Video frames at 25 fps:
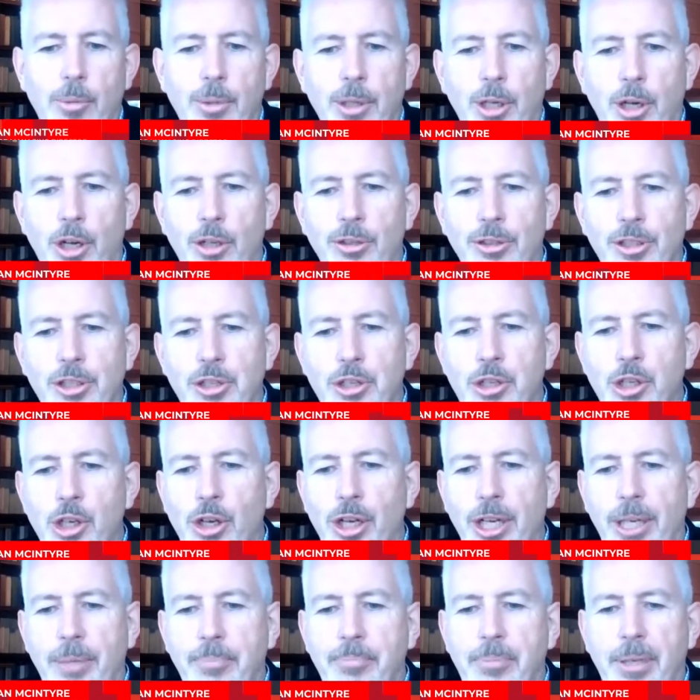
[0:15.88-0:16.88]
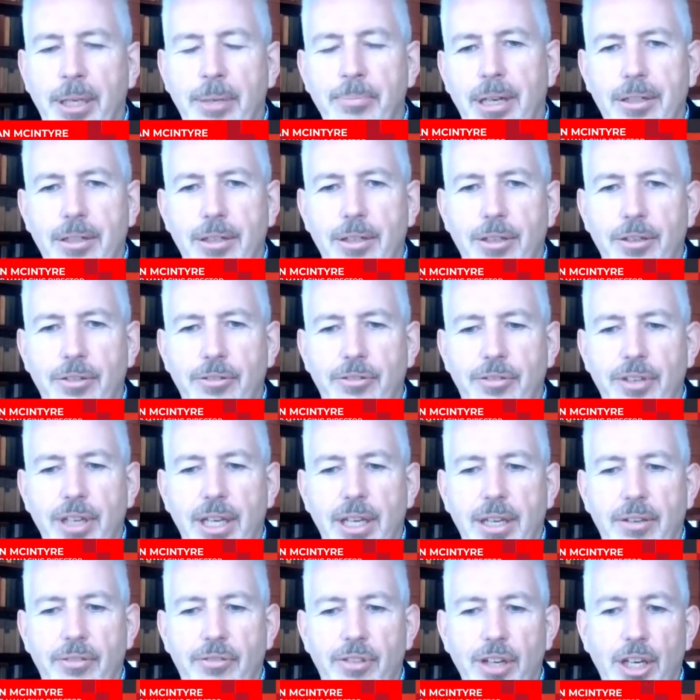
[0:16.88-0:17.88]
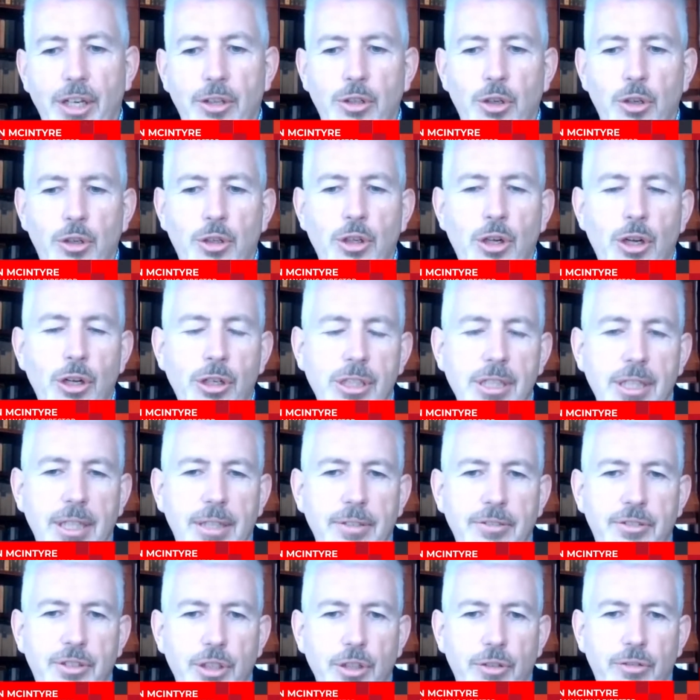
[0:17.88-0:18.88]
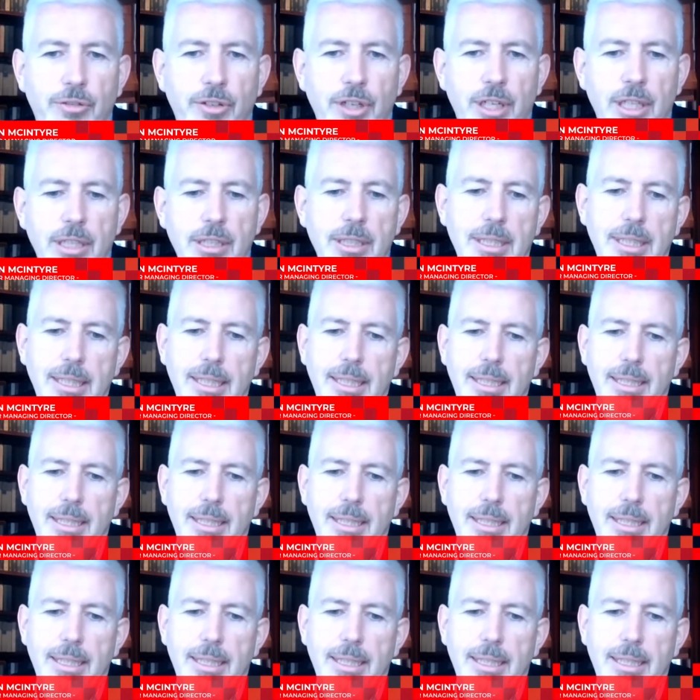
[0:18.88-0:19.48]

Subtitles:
hope you're all enjoying being part of Finacle Conclave so far.